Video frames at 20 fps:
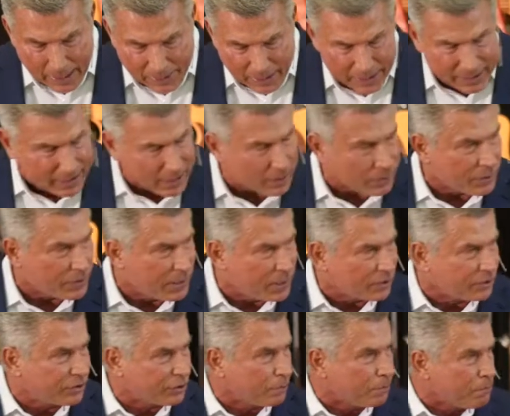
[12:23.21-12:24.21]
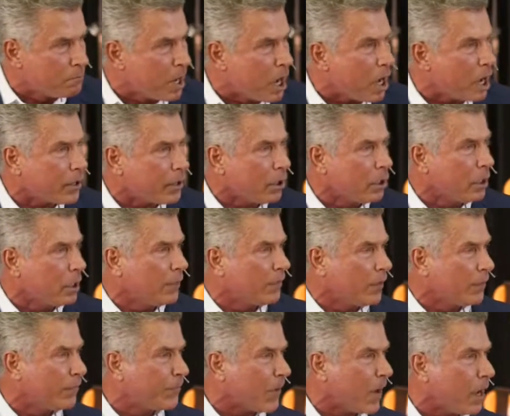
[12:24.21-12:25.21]
That in this model of
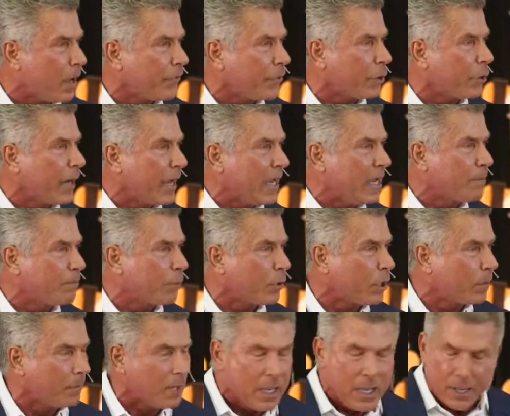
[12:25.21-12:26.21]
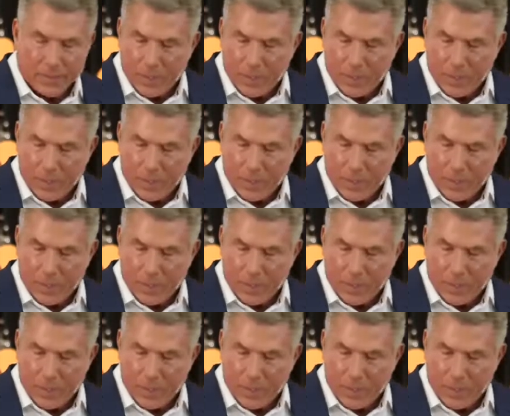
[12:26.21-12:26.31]
a father, Abram,